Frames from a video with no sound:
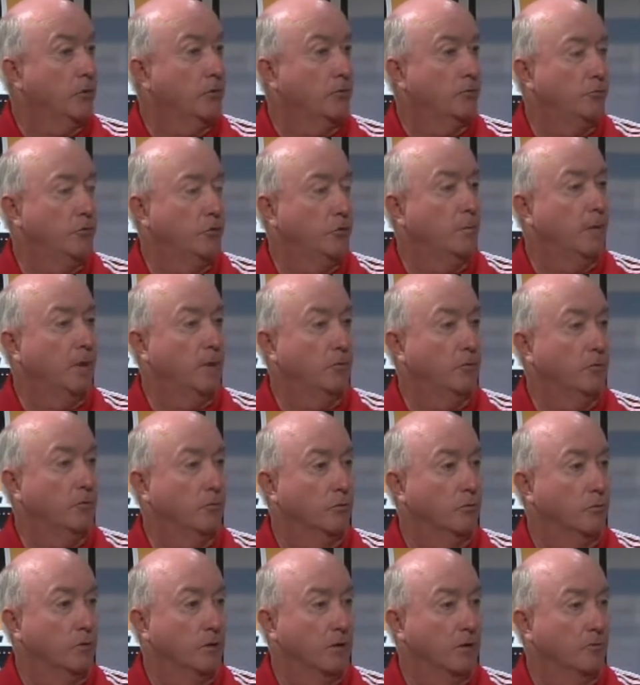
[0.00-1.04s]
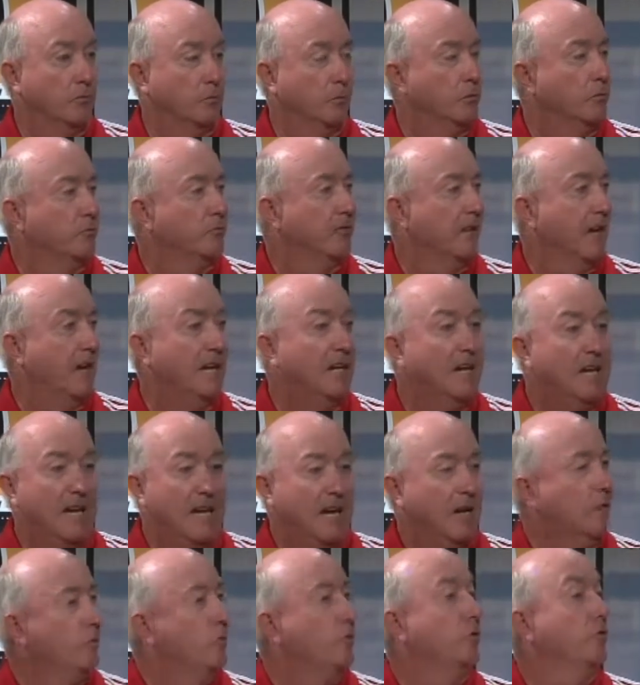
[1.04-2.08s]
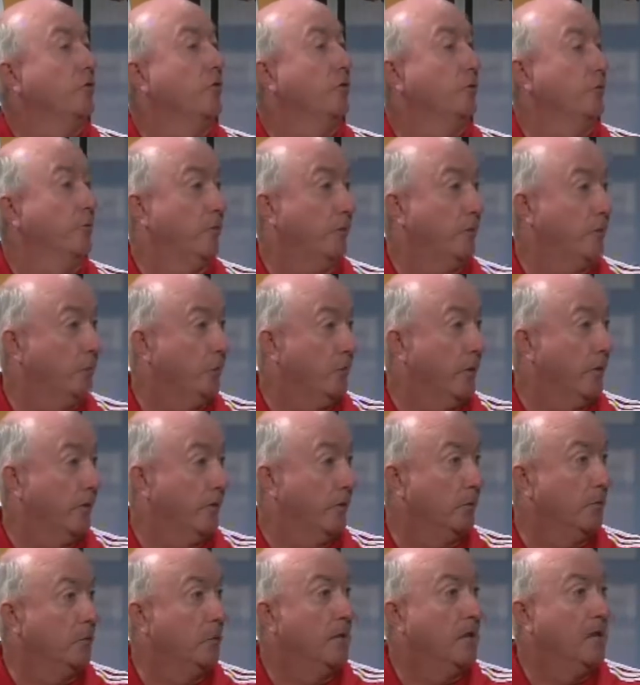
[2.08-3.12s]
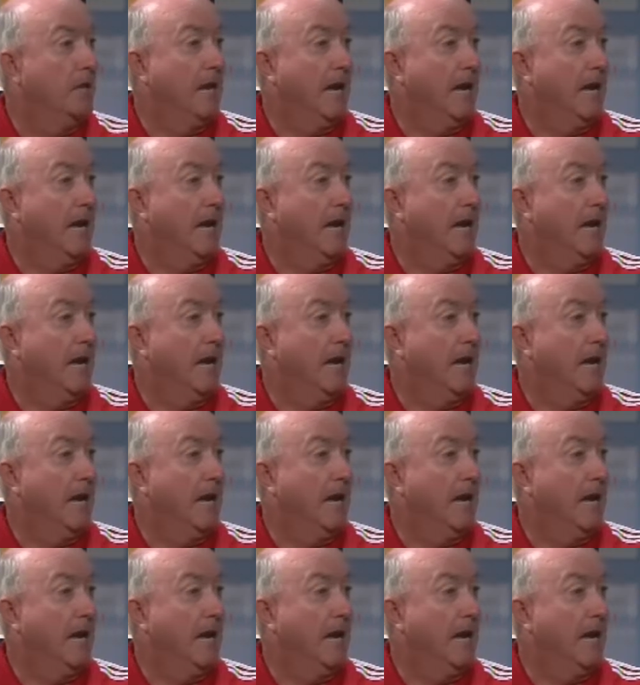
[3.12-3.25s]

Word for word: There's two big ones on the Liverpool side. And, of course, they're filled with them.